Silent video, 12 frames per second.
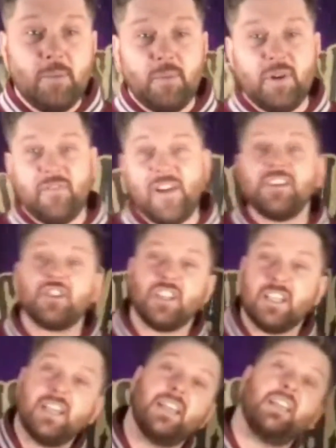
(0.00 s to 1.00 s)
But
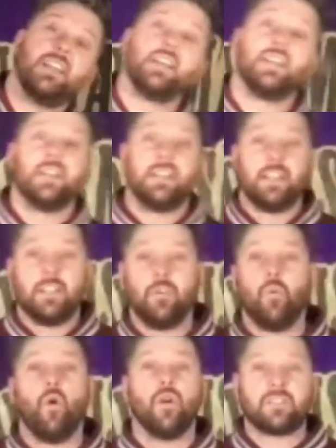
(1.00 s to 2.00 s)
eventually, the
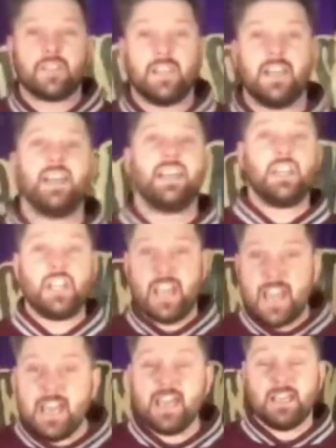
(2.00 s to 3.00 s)
water's going to
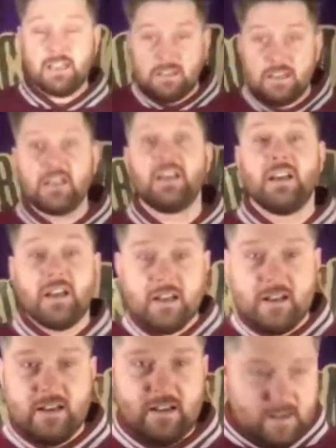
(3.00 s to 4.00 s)
hit
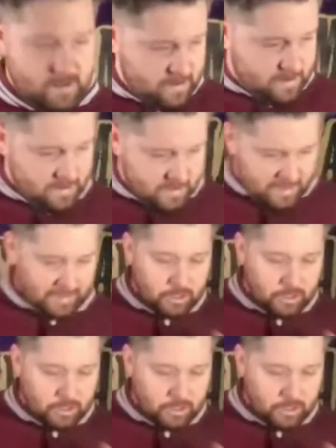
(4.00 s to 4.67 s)
that